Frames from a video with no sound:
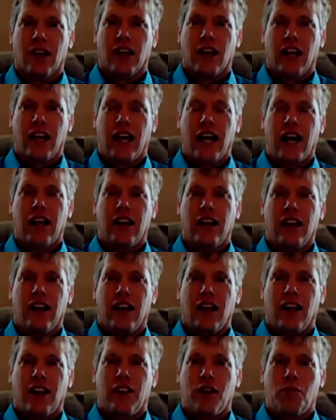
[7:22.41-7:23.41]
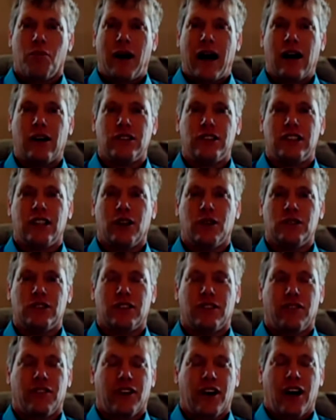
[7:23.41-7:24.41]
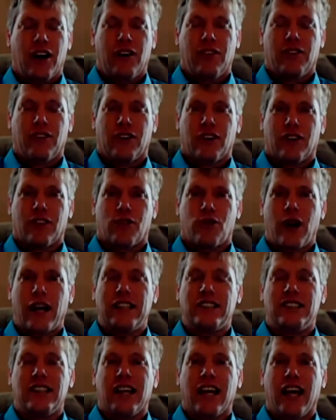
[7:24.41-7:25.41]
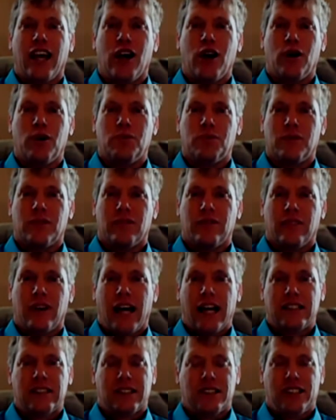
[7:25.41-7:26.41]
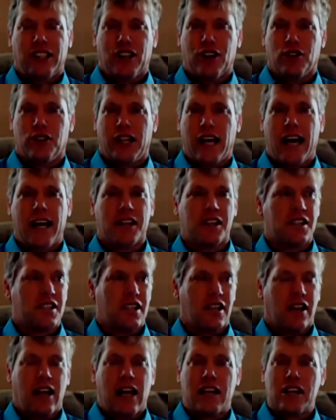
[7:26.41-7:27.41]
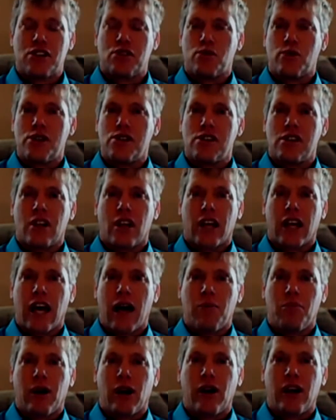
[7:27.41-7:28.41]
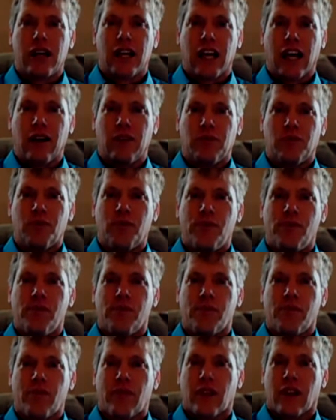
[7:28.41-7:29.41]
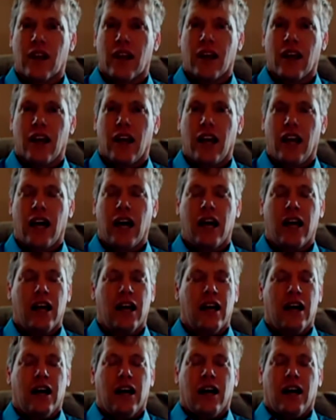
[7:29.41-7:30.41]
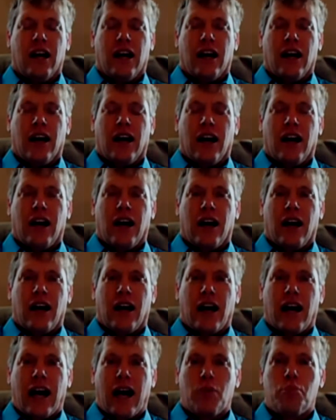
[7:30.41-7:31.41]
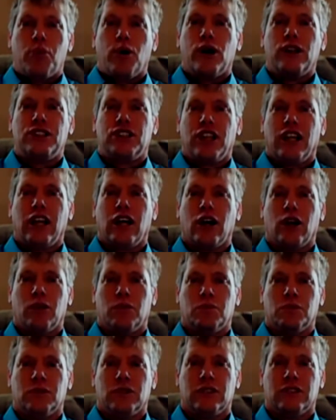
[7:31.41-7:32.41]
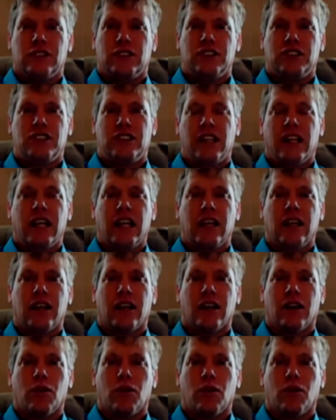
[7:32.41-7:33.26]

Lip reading: And that the milestones of raising him as a single dad until I just recently got married again. And that I push him to see